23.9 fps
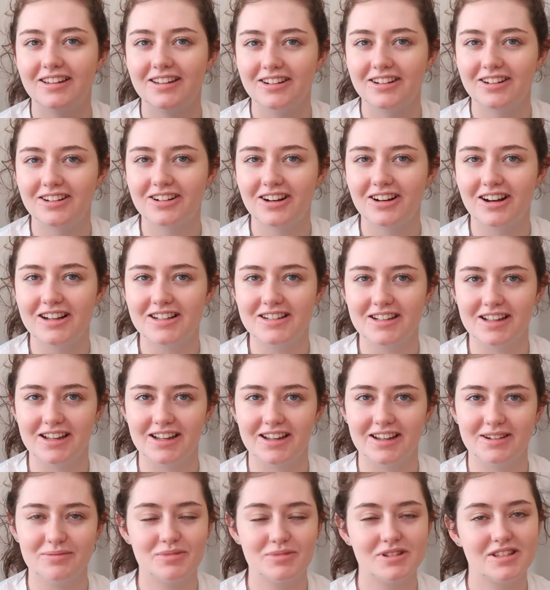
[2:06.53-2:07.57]
You're crazy.
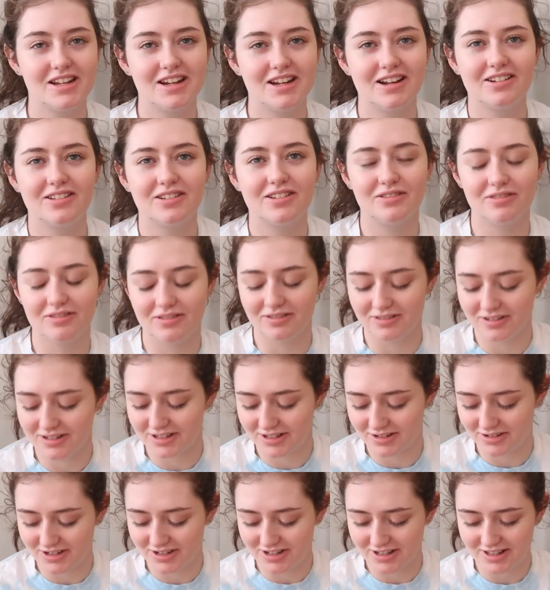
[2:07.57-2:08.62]
I'm sitting on the floor
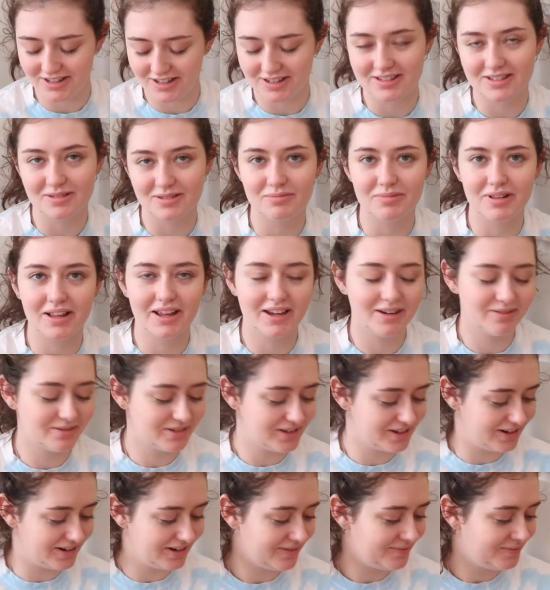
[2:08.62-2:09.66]
so she thinks I'm playing with
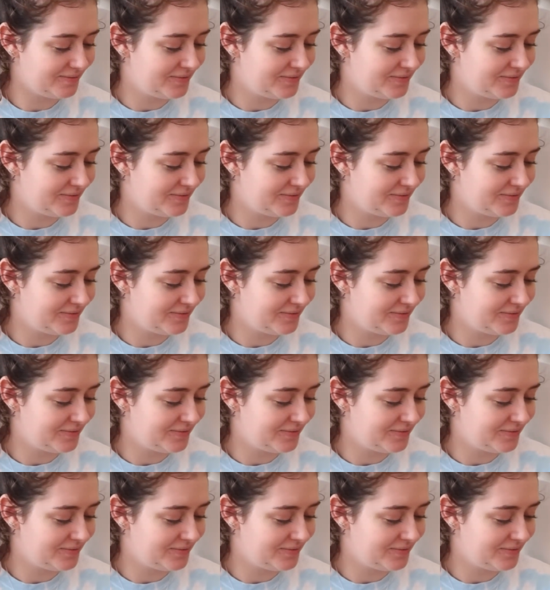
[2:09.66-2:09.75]
her.